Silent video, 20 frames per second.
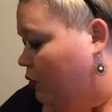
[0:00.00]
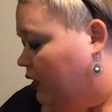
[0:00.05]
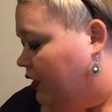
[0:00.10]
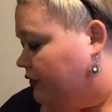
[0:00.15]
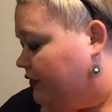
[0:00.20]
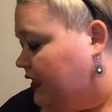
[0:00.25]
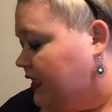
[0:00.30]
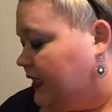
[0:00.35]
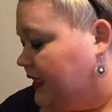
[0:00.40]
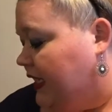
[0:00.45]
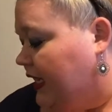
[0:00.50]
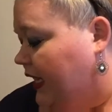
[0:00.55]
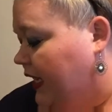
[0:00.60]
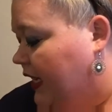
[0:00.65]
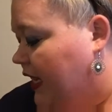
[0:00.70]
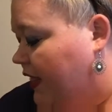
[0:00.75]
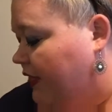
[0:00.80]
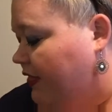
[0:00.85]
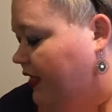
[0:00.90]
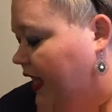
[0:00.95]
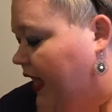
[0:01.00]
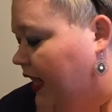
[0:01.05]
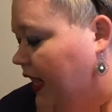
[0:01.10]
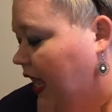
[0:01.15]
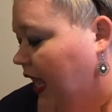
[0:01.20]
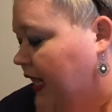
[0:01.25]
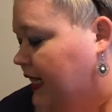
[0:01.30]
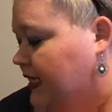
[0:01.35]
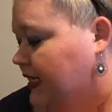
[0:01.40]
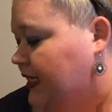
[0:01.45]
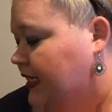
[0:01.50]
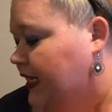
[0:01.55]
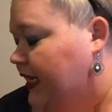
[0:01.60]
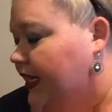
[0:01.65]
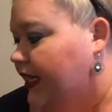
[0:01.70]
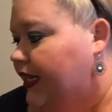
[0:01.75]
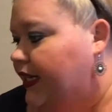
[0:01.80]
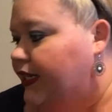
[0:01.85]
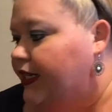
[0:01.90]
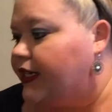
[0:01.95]
would have seen that I
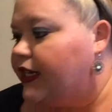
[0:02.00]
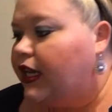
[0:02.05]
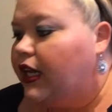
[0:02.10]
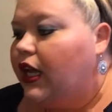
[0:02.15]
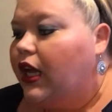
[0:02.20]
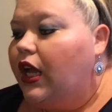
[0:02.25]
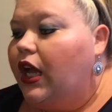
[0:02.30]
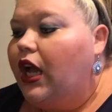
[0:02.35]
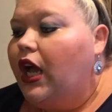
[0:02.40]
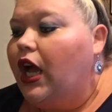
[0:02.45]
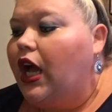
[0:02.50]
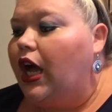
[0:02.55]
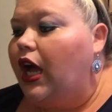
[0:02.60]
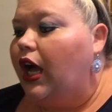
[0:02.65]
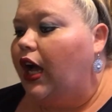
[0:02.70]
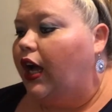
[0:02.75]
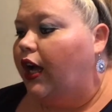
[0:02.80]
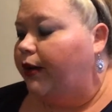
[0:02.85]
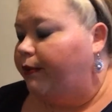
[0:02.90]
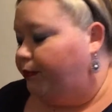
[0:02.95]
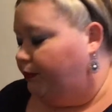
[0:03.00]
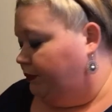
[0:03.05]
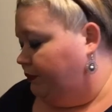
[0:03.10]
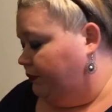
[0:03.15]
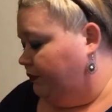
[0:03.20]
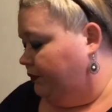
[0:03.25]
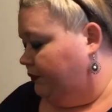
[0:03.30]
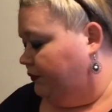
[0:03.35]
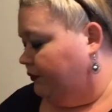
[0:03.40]
did, um,